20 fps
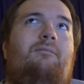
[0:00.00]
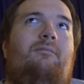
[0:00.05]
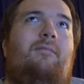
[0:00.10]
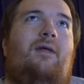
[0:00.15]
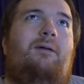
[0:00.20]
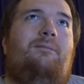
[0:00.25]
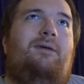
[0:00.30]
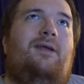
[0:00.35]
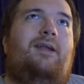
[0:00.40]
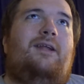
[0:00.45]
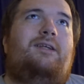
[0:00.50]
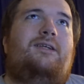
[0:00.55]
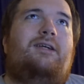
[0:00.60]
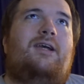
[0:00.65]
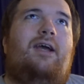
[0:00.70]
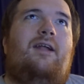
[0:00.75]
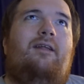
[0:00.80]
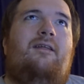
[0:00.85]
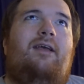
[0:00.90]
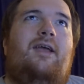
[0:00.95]
I mean, it's
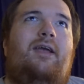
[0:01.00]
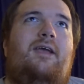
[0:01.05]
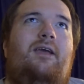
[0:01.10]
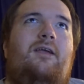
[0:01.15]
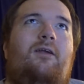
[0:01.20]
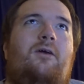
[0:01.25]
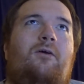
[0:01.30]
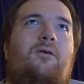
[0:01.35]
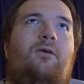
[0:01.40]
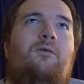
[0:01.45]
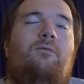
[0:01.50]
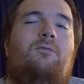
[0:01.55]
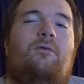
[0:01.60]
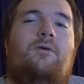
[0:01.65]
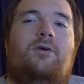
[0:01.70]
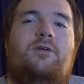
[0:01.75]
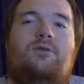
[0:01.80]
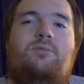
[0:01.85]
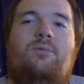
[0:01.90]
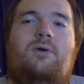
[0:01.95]
kind of like you know your
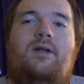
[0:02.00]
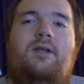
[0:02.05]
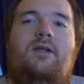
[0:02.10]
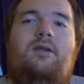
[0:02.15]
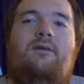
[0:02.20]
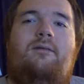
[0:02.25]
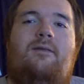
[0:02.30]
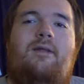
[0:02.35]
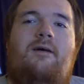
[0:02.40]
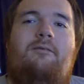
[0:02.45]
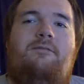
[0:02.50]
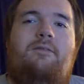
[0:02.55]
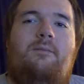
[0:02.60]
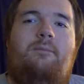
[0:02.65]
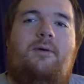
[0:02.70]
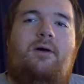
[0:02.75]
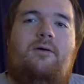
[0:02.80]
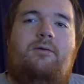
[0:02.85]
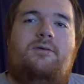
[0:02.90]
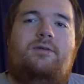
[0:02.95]
first one you love the
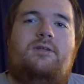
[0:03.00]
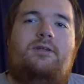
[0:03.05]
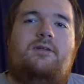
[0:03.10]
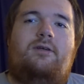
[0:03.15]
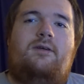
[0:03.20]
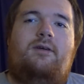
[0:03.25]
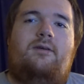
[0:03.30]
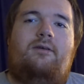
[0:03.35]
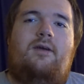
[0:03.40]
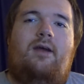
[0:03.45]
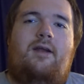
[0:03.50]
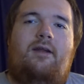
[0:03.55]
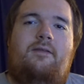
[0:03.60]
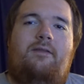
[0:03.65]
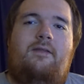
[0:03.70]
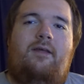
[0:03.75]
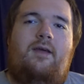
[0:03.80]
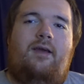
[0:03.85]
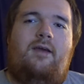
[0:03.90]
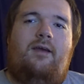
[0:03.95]
most kind of
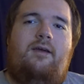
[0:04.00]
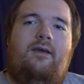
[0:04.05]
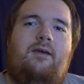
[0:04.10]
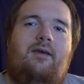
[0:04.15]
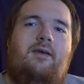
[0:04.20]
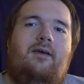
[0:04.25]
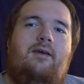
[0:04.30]
thing.